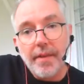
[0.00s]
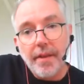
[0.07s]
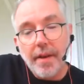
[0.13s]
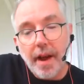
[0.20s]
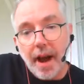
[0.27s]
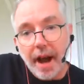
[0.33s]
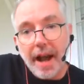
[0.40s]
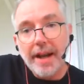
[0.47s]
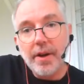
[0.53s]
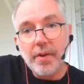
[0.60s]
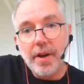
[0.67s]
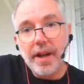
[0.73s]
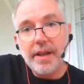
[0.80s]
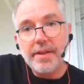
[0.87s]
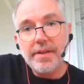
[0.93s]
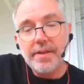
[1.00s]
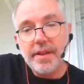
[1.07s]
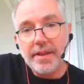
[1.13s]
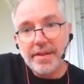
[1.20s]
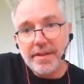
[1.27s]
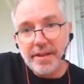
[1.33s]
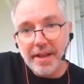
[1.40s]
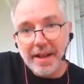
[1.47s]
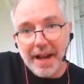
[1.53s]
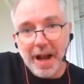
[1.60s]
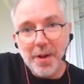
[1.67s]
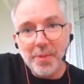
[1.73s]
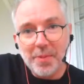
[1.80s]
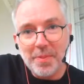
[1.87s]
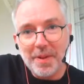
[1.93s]
high grades that stick it
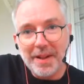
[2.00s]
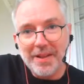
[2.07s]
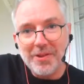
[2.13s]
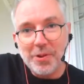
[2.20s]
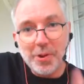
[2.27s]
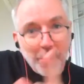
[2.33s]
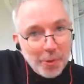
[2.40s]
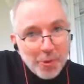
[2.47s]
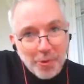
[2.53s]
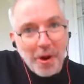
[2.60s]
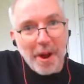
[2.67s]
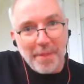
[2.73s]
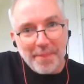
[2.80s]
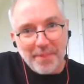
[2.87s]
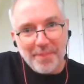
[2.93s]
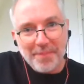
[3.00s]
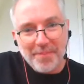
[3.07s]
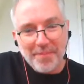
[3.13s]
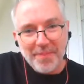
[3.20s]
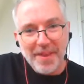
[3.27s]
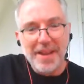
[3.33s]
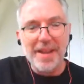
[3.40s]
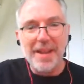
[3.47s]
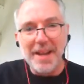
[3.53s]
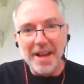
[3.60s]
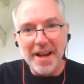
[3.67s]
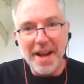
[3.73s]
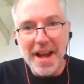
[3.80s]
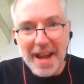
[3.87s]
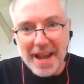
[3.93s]
out with me so don't drop
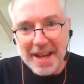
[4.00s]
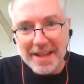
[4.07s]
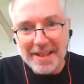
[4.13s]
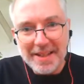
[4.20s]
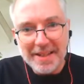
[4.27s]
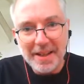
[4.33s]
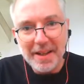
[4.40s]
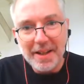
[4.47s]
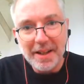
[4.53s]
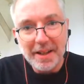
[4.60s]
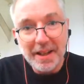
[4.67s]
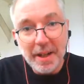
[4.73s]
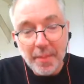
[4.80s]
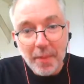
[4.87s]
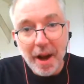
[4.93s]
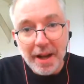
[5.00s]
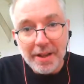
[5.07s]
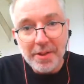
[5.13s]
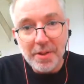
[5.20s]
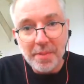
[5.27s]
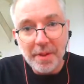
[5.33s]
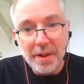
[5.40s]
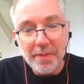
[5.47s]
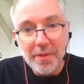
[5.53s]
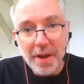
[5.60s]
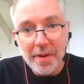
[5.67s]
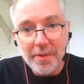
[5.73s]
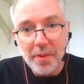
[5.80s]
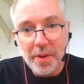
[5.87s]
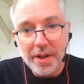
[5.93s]
and uh, keep writing to me if
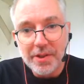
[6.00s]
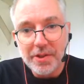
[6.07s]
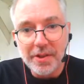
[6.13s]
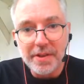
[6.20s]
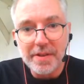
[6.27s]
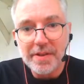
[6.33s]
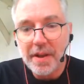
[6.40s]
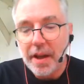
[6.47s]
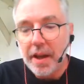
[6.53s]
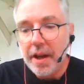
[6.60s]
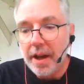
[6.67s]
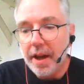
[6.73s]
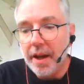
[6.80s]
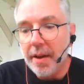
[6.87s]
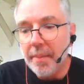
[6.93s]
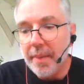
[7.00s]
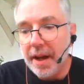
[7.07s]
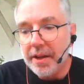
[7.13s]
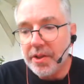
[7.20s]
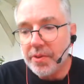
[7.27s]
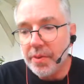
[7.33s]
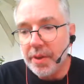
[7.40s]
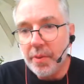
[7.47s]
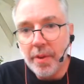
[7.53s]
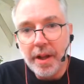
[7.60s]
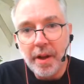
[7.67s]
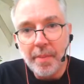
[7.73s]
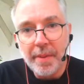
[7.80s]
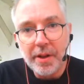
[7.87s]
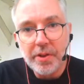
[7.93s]
you have questions um, I just really want
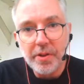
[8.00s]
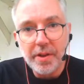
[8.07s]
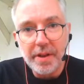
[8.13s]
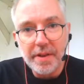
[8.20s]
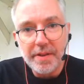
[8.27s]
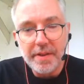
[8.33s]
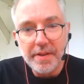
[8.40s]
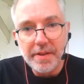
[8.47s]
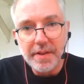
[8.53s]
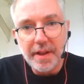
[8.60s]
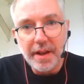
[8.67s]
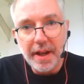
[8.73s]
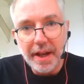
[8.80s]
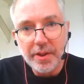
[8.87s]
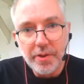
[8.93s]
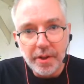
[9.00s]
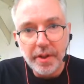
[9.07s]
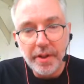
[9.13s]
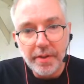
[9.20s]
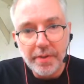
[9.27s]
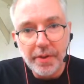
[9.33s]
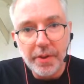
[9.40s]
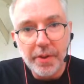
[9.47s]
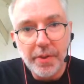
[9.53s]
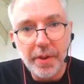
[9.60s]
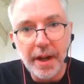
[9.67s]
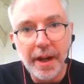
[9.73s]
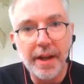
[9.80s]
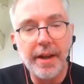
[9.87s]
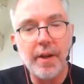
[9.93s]
to help make sure that this is uh, extra clear for
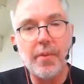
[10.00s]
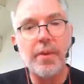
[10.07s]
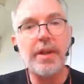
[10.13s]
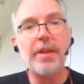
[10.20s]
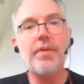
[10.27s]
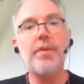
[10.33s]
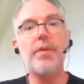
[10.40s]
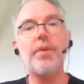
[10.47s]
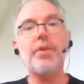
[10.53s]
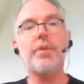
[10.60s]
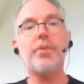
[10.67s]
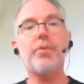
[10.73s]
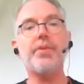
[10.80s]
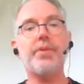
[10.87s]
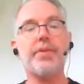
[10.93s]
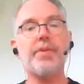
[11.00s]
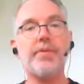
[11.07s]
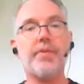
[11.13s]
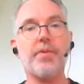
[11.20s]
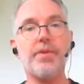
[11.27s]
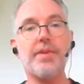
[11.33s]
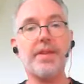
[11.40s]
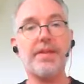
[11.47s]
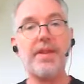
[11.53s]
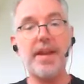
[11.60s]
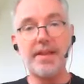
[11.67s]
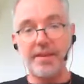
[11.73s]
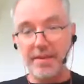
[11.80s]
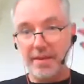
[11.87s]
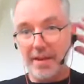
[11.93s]
you, and I want to give you the tools to, for
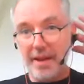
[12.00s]
success.